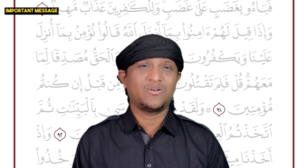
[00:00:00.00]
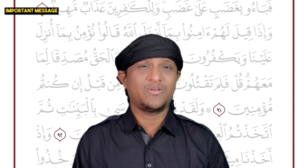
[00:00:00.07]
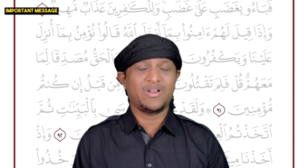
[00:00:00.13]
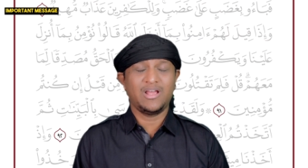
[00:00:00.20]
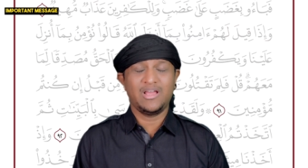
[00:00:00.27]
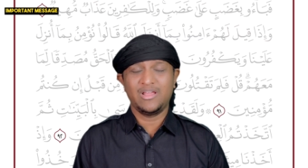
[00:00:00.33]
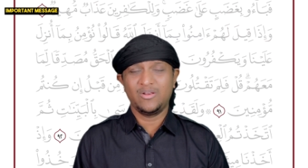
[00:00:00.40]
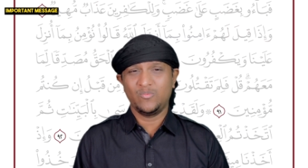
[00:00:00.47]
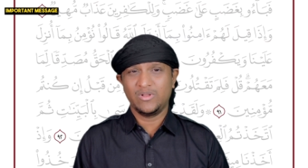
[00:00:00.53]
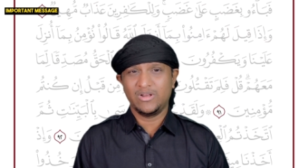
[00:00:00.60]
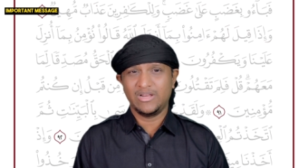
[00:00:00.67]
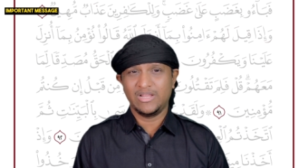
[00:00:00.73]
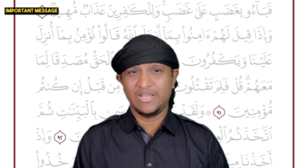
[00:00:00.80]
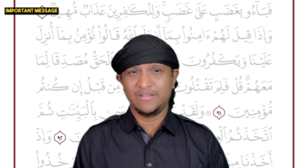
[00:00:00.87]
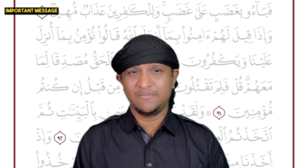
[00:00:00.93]
Quran
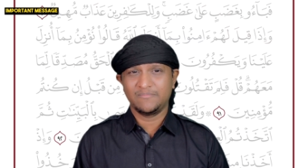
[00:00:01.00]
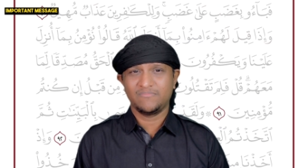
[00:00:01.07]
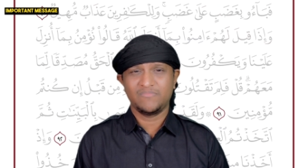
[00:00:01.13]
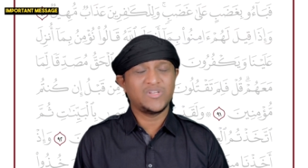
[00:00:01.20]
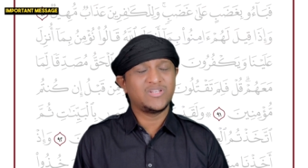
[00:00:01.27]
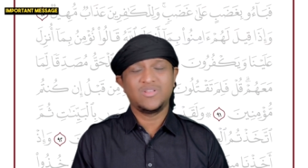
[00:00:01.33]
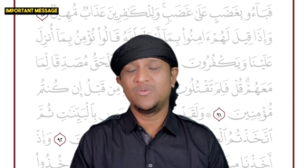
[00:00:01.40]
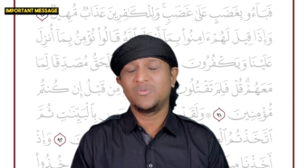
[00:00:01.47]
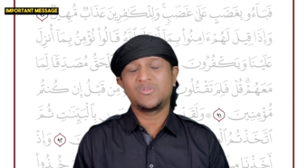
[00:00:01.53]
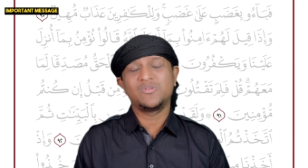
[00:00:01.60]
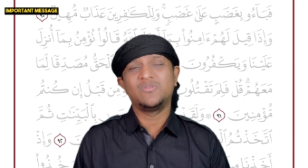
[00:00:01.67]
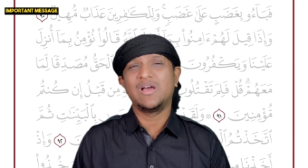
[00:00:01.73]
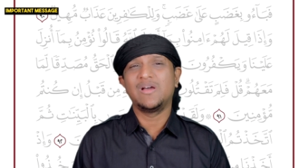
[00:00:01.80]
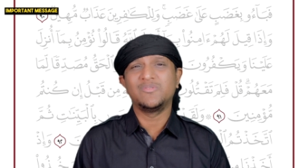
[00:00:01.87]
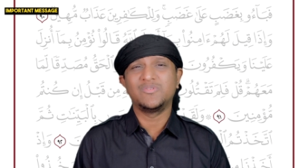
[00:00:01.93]
one day but don't
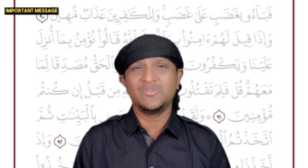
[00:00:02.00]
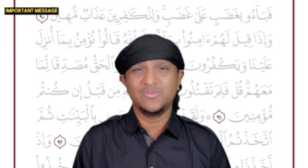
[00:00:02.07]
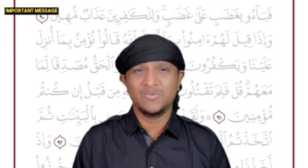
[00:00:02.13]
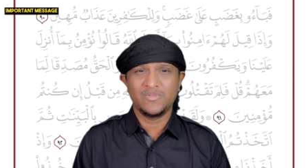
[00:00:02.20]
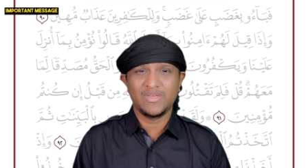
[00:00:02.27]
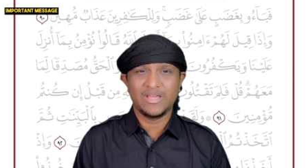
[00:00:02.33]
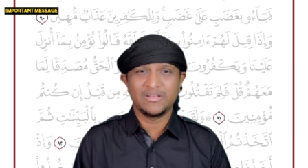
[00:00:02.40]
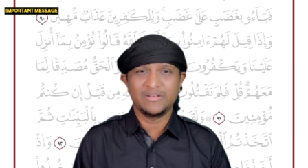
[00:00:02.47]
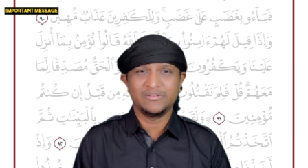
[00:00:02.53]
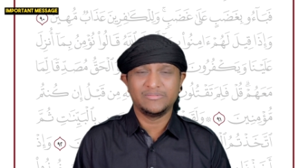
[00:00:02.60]
know how to do that.